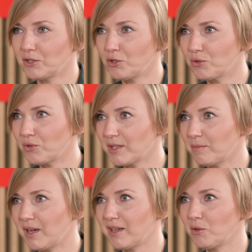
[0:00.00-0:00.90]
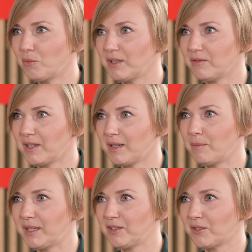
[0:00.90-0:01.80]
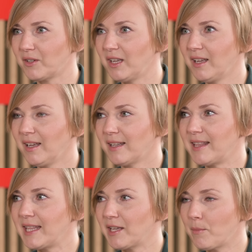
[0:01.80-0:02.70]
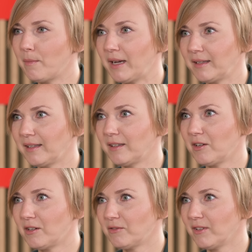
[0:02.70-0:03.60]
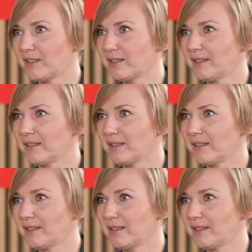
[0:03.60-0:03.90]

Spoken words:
choose a bank with a better non-banking offer,